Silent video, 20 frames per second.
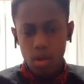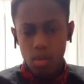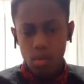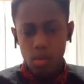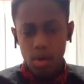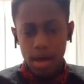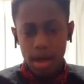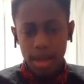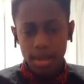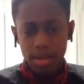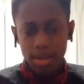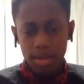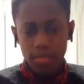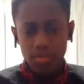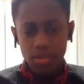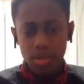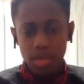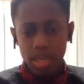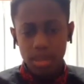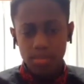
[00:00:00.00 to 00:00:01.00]
Well,
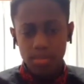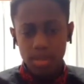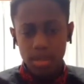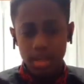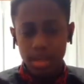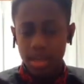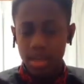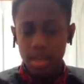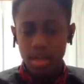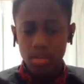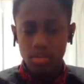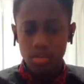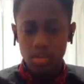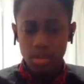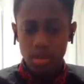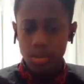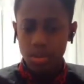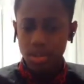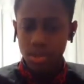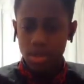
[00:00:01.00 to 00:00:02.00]
if you need any other
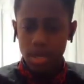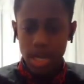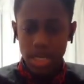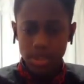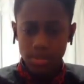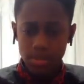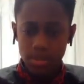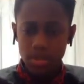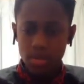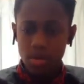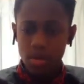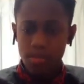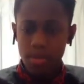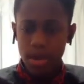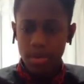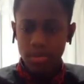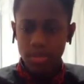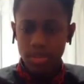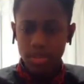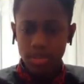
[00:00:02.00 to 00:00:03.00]
theories you guys want to know
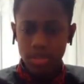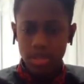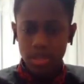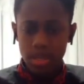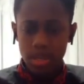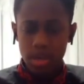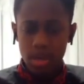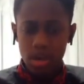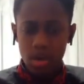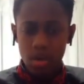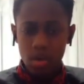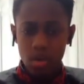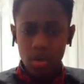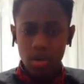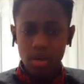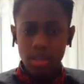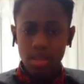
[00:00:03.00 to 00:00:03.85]
about, or